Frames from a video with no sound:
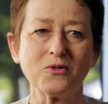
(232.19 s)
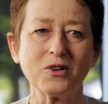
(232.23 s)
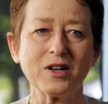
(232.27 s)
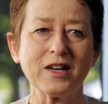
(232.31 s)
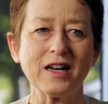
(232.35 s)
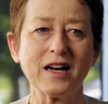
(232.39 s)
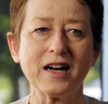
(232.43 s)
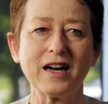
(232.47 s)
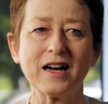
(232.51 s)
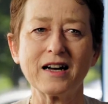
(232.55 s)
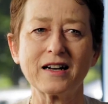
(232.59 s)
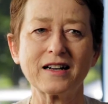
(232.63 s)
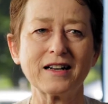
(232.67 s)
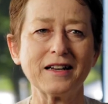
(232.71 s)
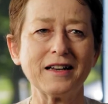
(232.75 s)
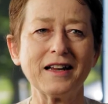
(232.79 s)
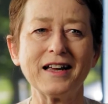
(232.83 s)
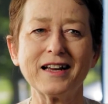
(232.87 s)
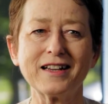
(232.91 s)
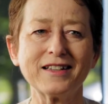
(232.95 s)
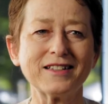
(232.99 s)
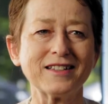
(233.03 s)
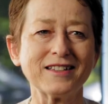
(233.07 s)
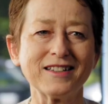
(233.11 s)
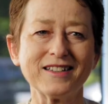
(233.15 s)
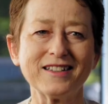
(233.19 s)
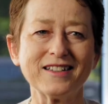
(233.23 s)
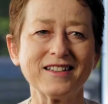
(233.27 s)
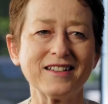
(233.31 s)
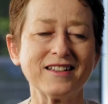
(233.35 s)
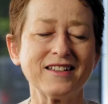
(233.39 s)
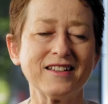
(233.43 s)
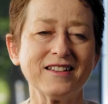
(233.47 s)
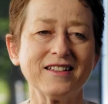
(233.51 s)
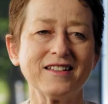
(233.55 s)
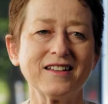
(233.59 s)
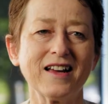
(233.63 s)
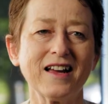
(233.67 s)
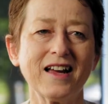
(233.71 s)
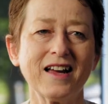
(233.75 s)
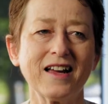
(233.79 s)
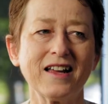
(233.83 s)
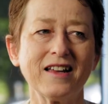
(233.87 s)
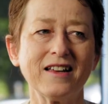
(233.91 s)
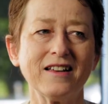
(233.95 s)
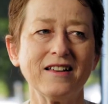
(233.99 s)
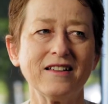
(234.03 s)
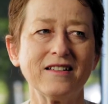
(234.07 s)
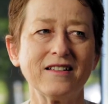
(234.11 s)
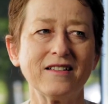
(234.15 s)
We are connected,
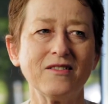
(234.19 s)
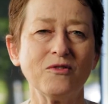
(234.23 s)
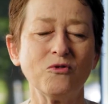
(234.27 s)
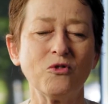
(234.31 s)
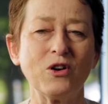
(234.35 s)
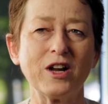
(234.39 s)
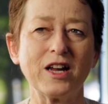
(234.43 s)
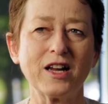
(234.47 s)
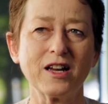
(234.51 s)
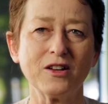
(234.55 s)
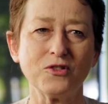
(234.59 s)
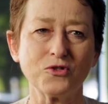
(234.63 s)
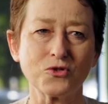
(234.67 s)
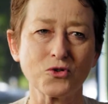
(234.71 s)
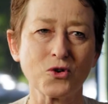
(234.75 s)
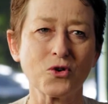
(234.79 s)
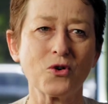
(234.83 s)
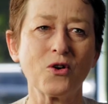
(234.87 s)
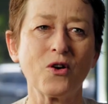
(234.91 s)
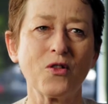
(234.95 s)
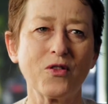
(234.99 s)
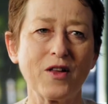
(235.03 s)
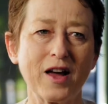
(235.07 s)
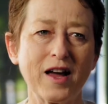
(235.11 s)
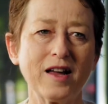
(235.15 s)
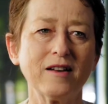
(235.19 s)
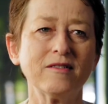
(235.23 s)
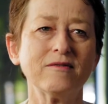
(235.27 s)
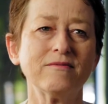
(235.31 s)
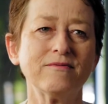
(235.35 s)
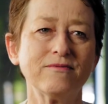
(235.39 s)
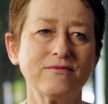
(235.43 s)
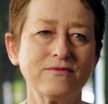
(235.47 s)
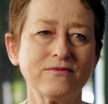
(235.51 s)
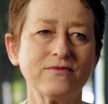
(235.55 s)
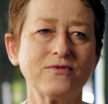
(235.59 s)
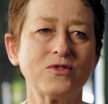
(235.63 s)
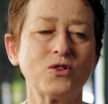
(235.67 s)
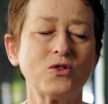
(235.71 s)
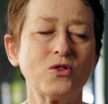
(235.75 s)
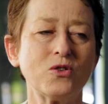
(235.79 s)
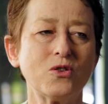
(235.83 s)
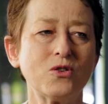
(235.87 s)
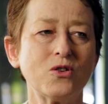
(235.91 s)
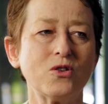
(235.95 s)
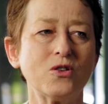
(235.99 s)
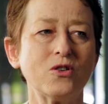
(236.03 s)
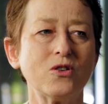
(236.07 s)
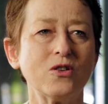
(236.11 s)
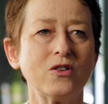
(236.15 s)
and we can draw on that
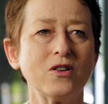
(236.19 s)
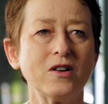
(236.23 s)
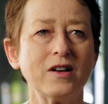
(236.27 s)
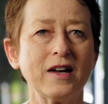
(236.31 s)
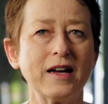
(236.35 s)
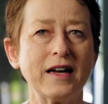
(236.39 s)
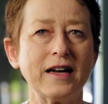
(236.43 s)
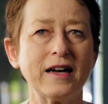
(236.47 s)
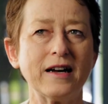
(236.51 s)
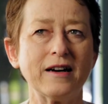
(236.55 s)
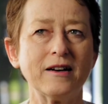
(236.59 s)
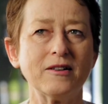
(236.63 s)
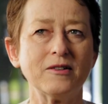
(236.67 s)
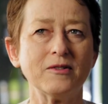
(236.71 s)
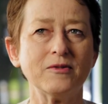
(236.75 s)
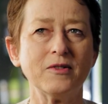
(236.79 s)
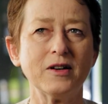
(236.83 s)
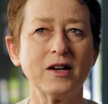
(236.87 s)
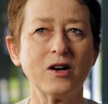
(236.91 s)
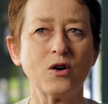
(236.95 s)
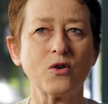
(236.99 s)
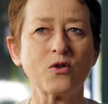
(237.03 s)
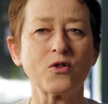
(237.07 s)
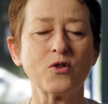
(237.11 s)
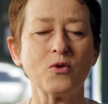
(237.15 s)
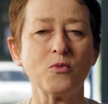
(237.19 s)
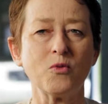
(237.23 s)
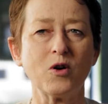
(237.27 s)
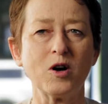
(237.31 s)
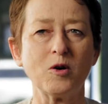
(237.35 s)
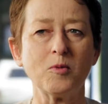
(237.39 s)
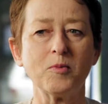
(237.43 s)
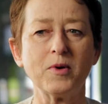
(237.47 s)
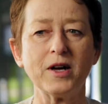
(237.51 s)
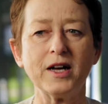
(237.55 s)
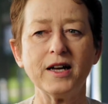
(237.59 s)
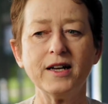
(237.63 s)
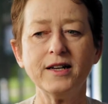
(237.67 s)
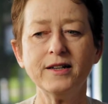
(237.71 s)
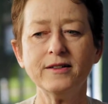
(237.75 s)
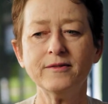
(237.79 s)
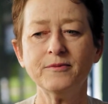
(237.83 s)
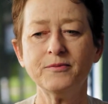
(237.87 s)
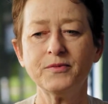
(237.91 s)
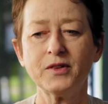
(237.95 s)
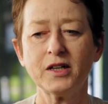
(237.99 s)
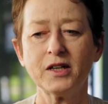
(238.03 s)
for our health and well-being.